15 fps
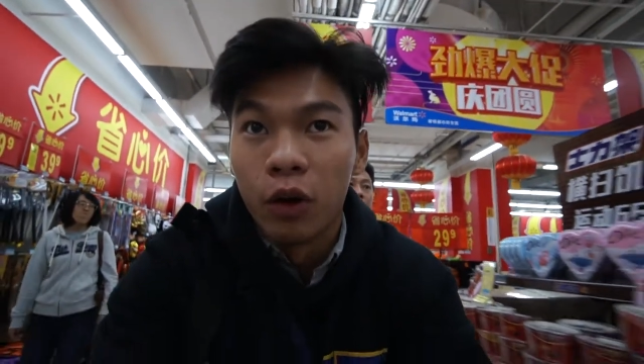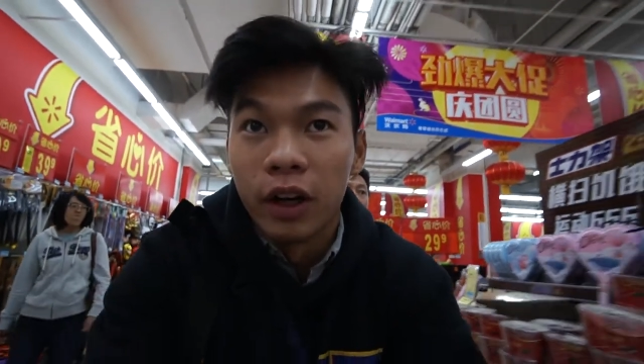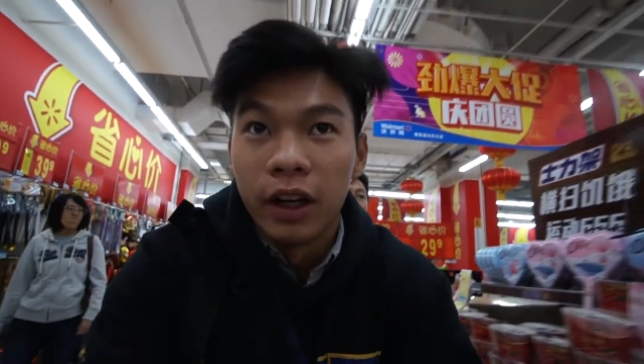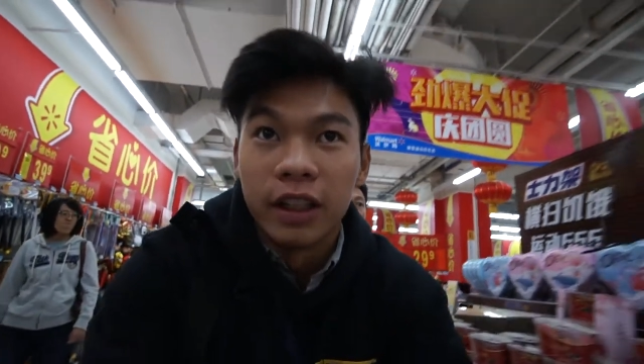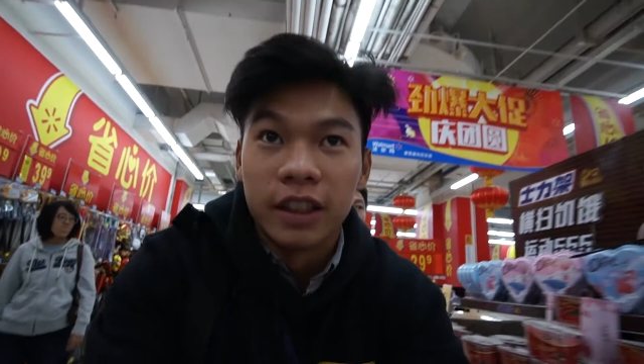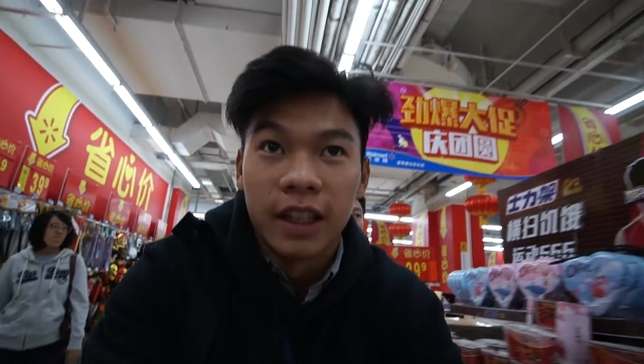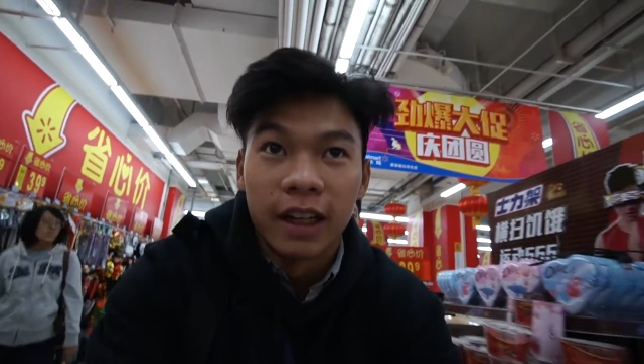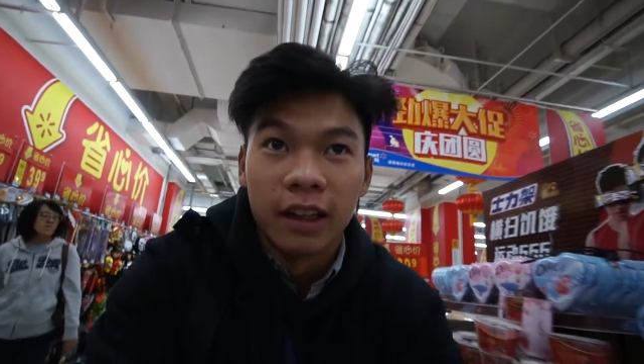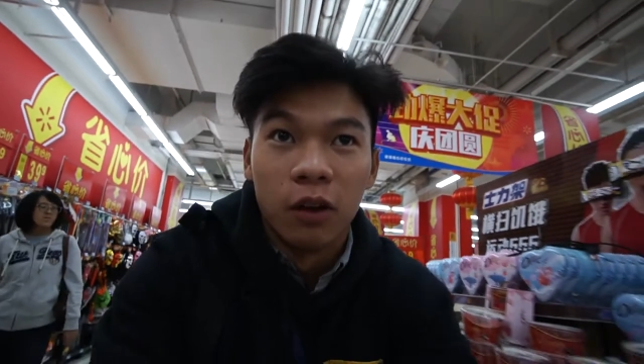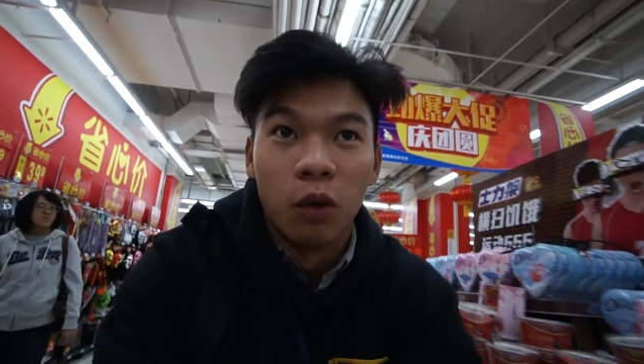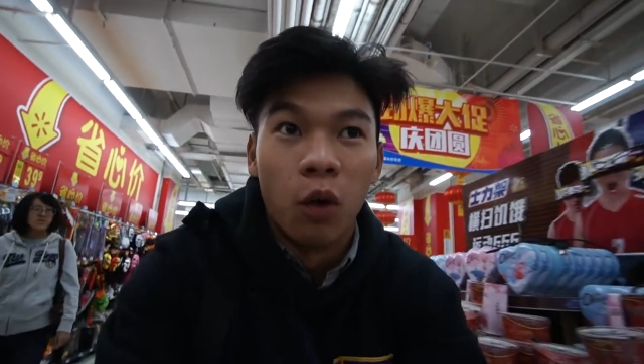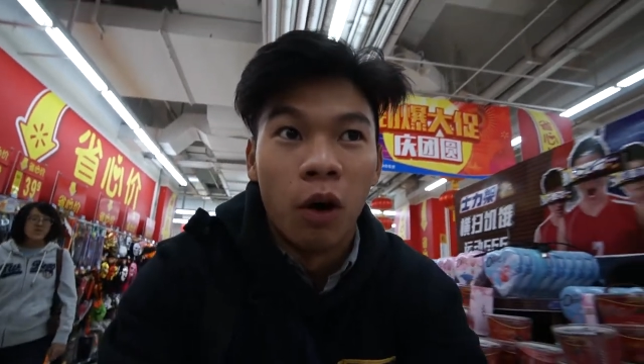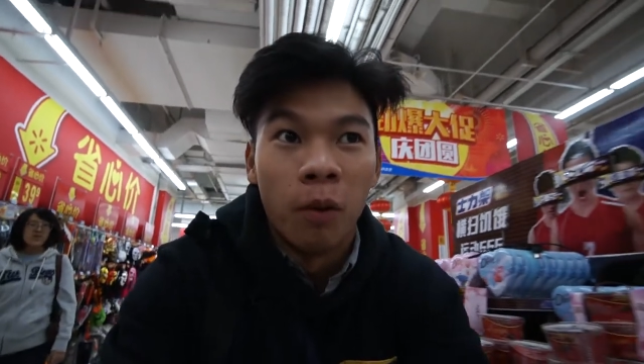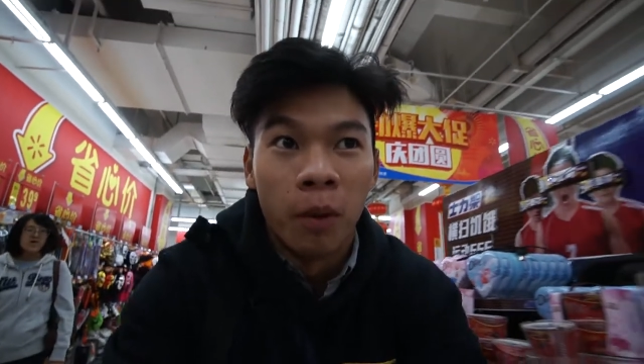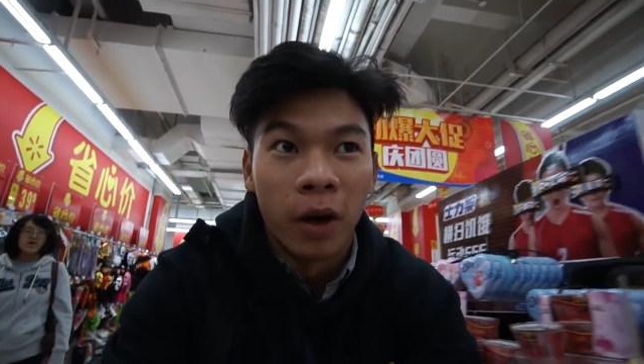we're inside a
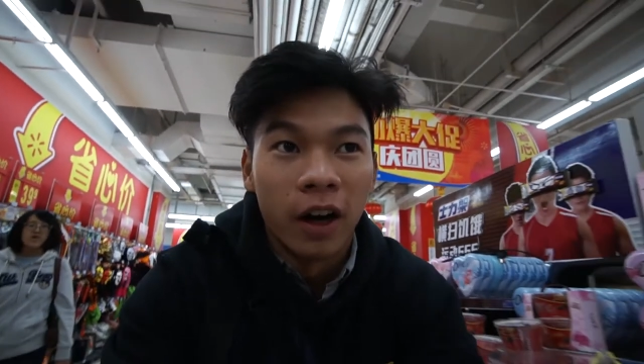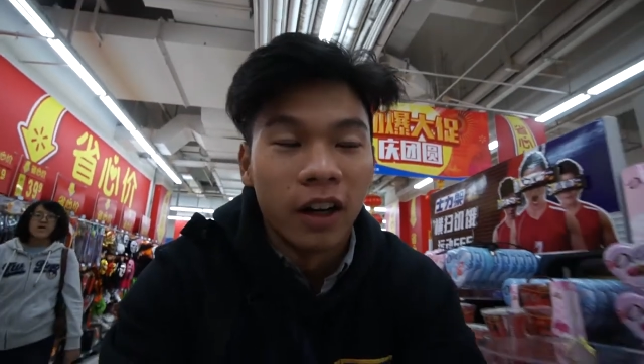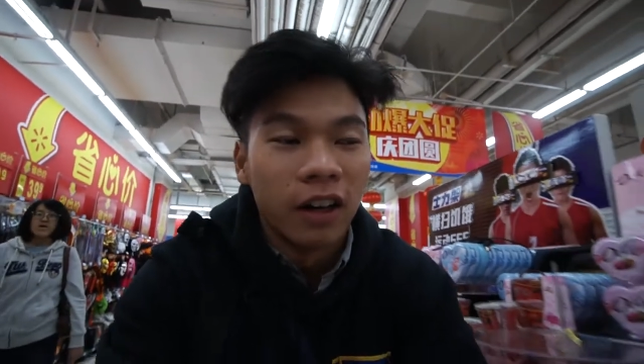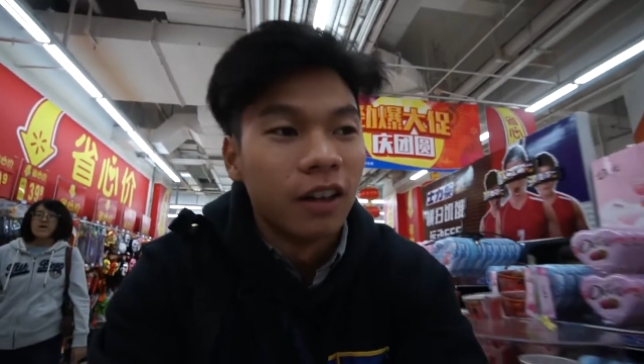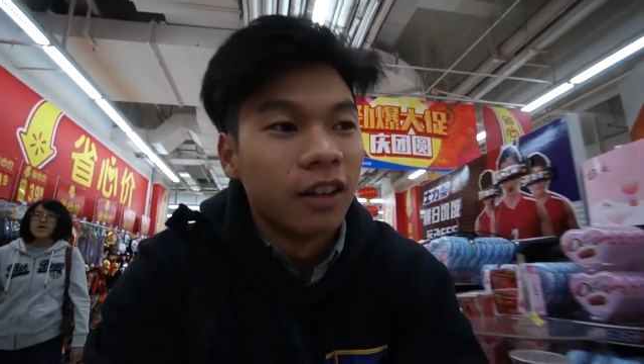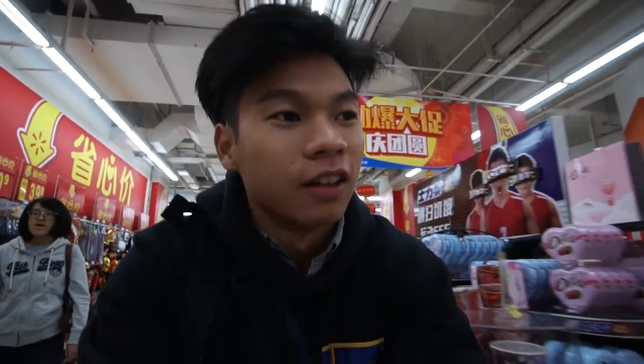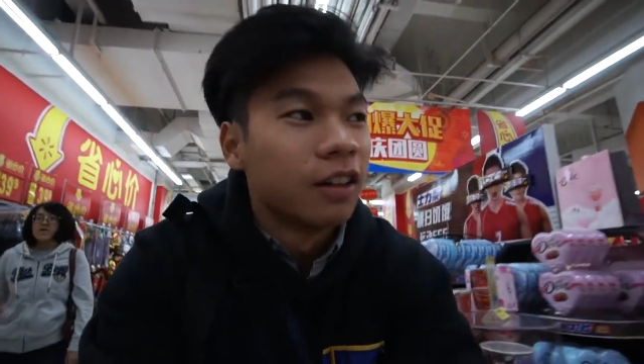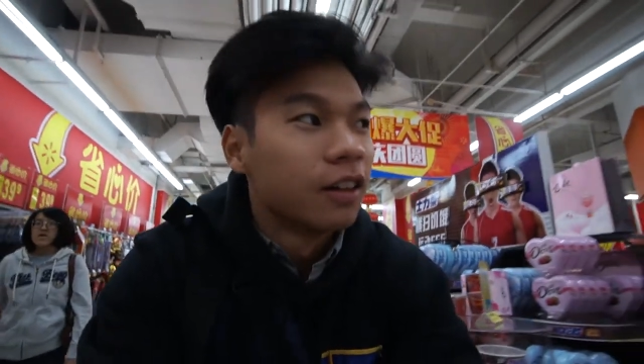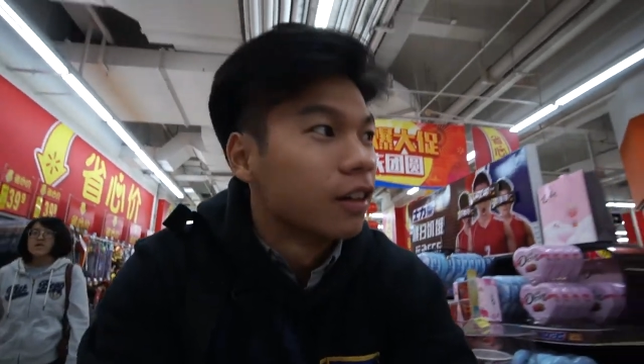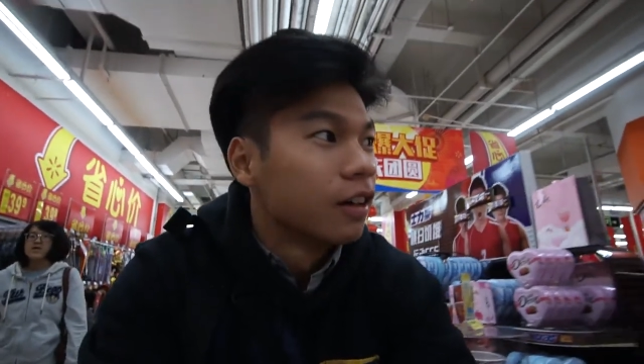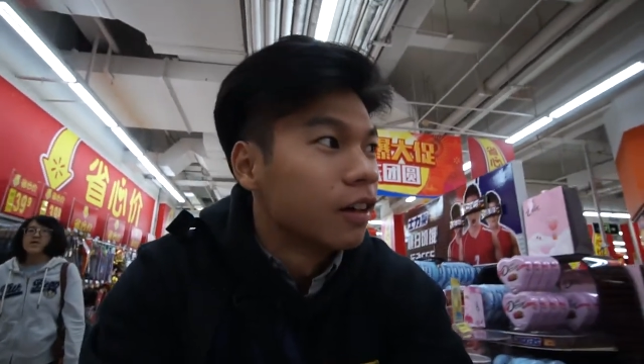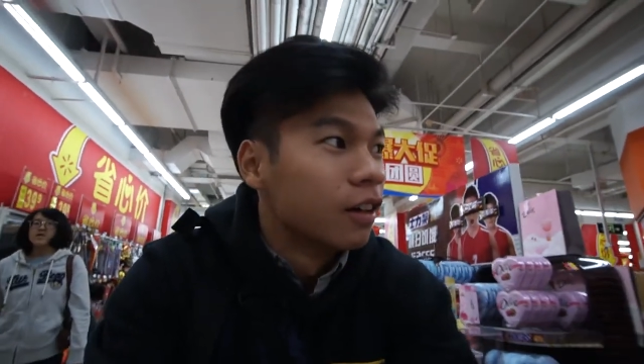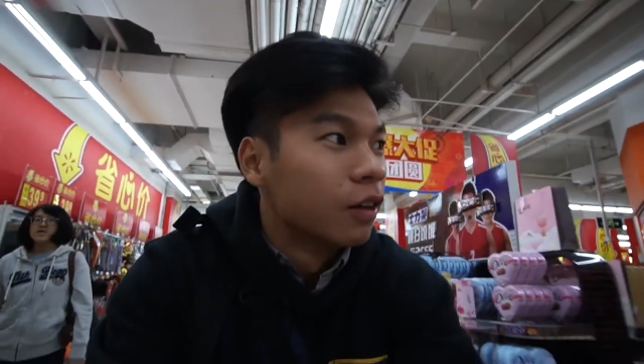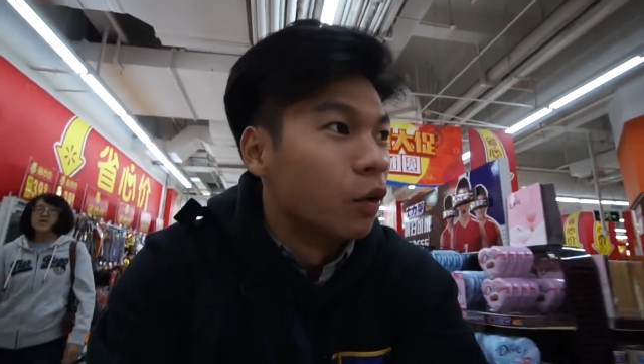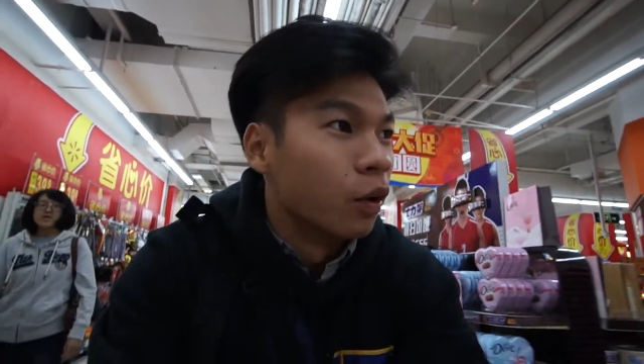Walmart.
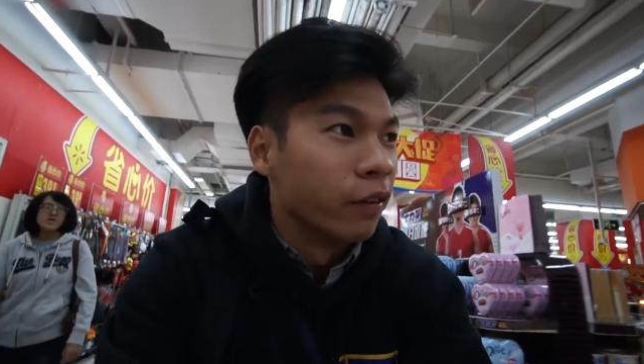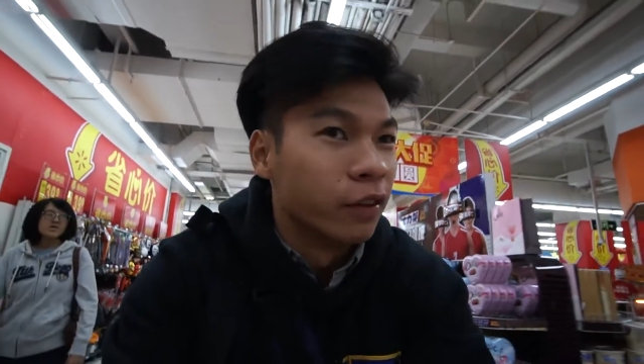One